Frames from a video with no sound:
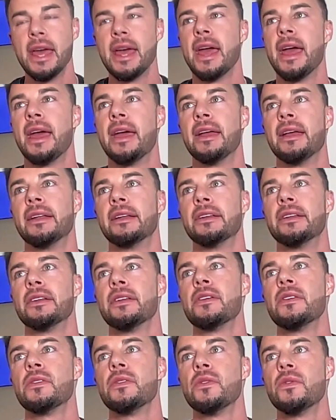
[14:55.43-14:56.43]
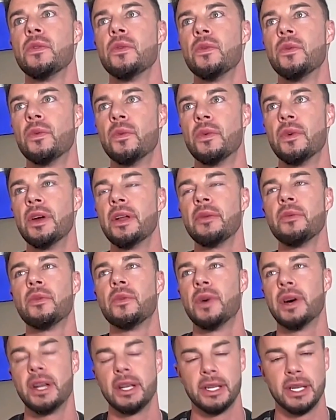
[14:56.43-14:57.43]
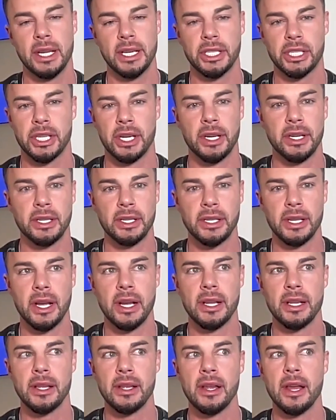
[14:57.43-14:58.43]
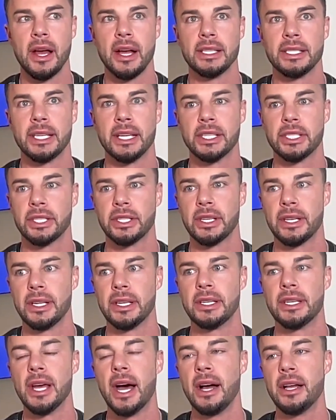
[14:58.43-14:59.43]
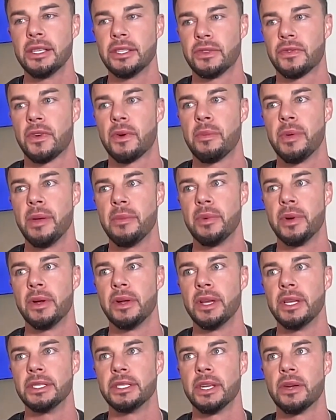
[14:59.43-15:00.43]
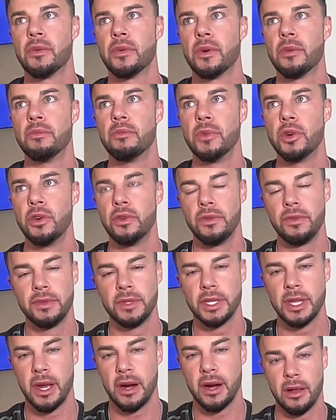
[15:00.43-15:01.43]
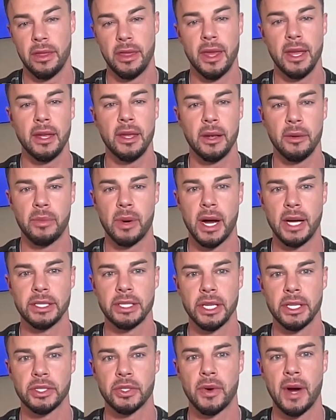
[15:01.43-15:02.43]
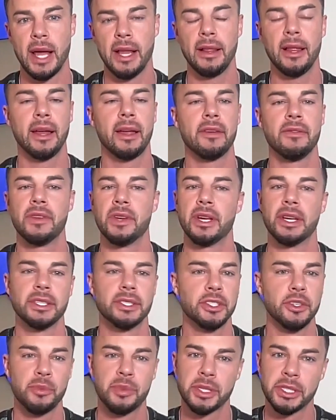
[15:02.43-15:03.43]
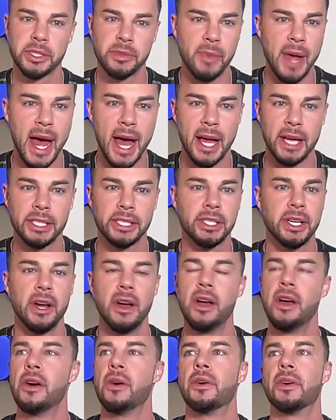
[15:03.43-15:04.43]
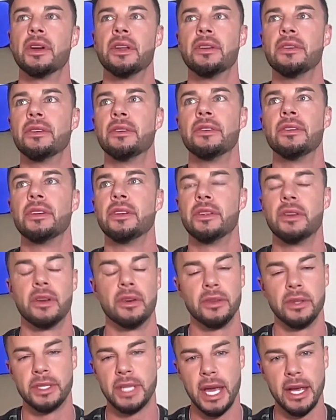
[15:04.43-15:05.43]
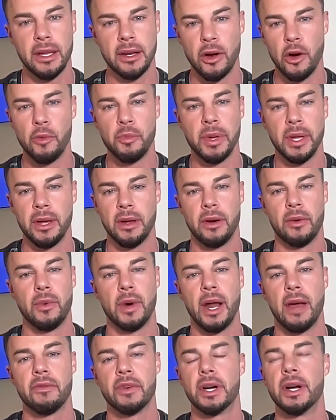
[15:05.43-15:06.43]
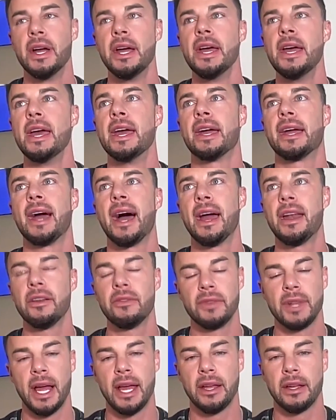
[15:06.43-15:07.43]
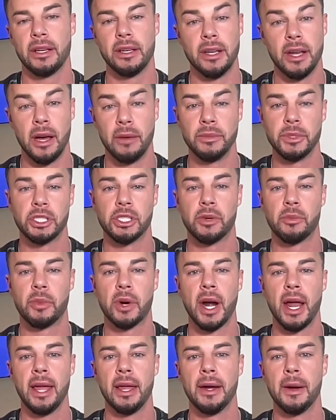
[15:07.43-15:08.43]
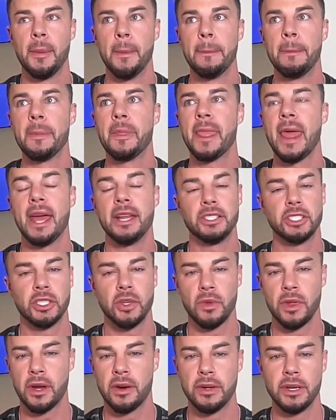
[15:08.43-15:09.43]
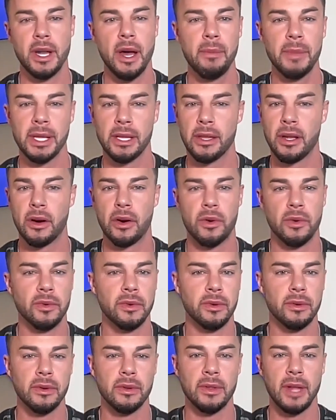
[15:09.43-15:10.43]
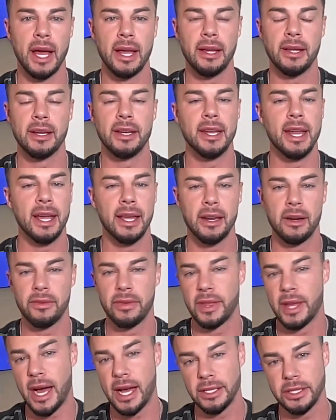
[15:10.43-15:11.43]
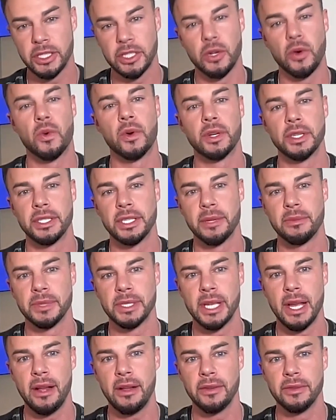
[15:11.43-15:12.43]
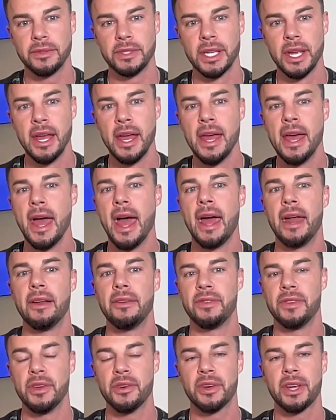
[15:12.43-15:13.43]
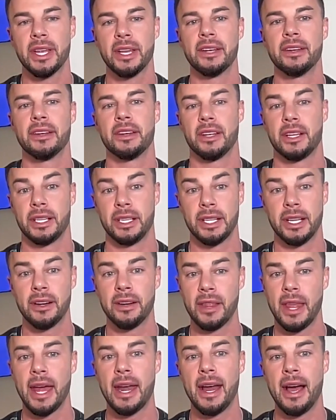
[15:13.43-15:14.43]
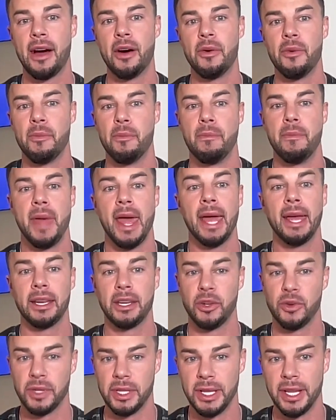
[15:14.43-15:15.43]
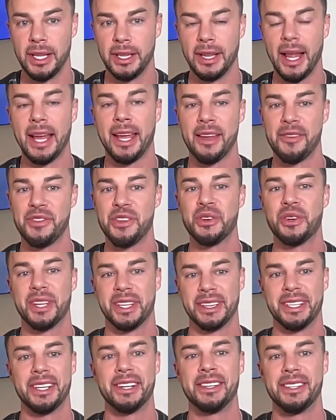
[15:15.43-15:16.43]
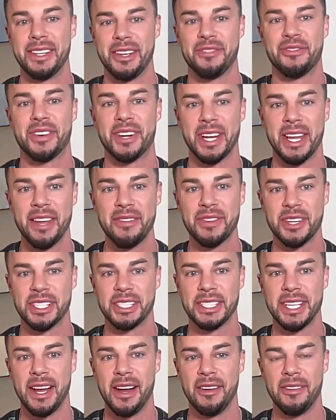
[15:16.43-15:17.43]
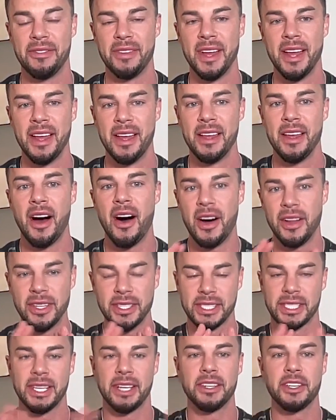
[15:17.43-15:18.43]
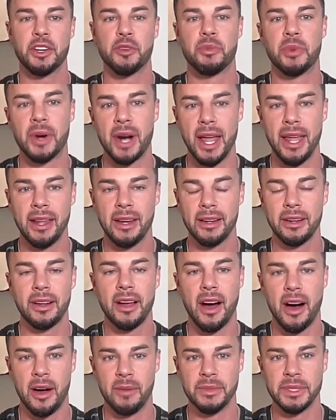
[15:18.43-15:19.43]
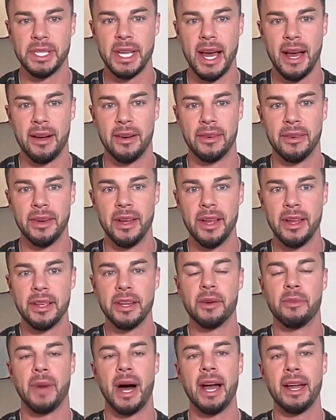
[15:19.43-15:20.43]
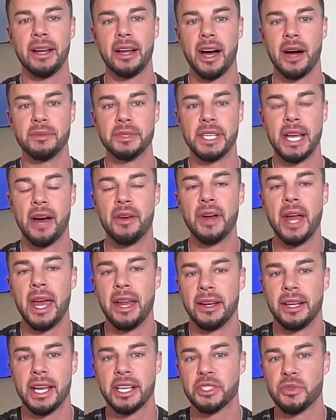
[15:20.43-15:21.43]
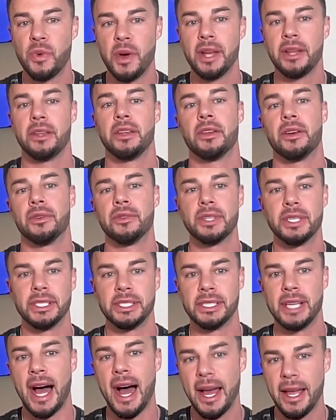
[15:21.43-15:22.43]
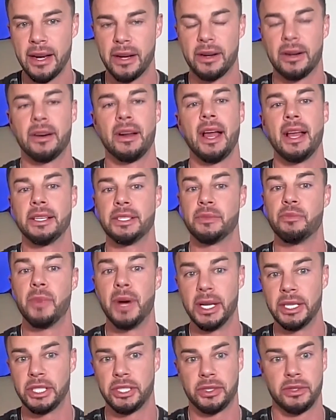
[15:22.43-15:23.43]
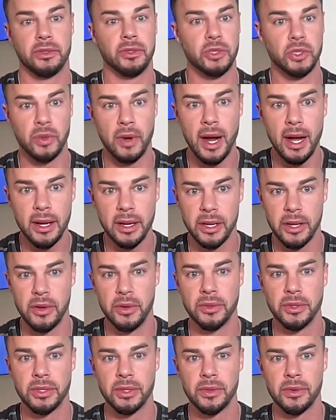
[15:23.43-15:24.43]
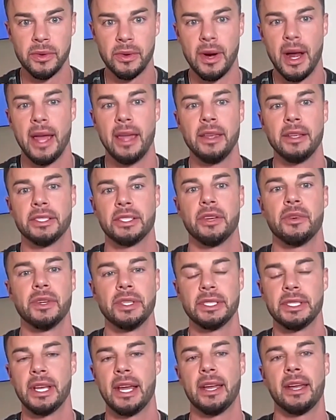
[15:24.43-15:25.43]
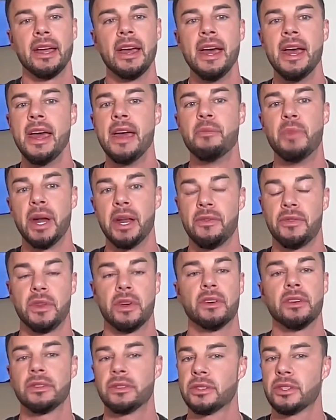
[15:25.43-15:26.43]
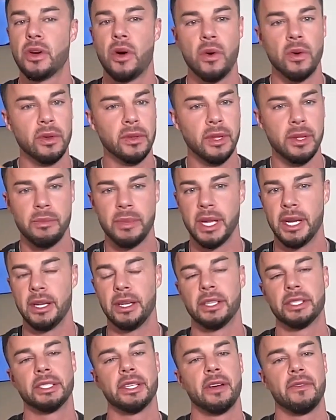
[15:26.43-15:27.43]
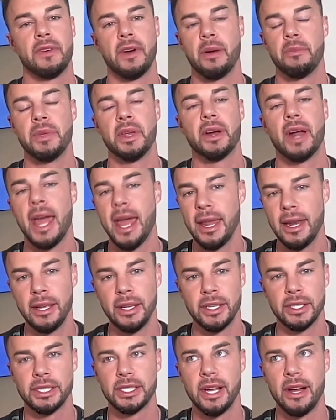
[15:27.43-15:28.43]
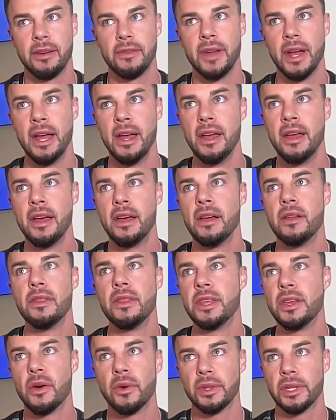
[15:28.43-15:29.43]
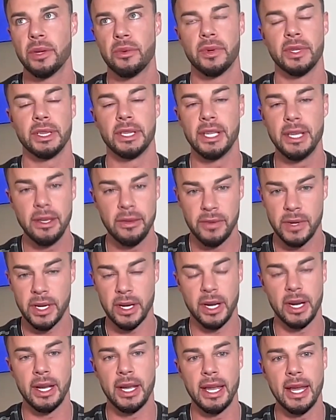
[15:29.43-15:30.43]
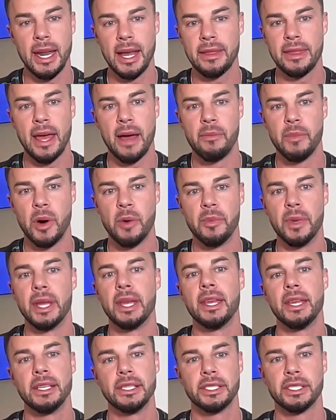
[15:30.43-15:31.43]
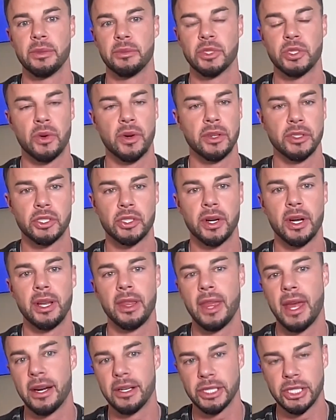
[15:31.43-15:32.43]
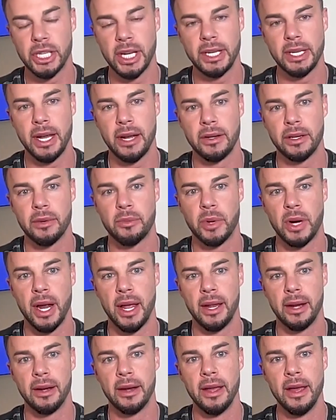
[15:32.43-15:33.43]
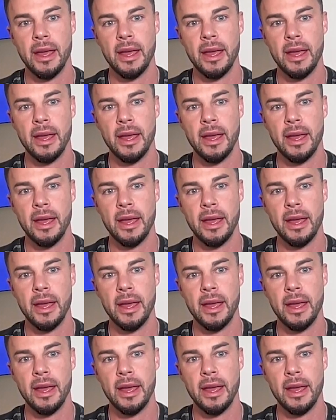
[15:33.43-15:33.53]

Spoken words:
And what addiction essentially does for people is it removes thinking process, right? Like if you get super smashed or you take an opiate or whatever, it kind of like numbs your brain. And so they're numbing their own like negative thoughts towards themselves. And if you can clear that out manually, like if you can literally forgive yourself, all of a sudden your brain calms down, your mind calms down, and guess what? You don't desire as much drug use, right? So it's like, but if you're totally beating yourself up, you're hating yourself, the only relief you're going to get at that moment is some sort of drug that'll shut down your brain.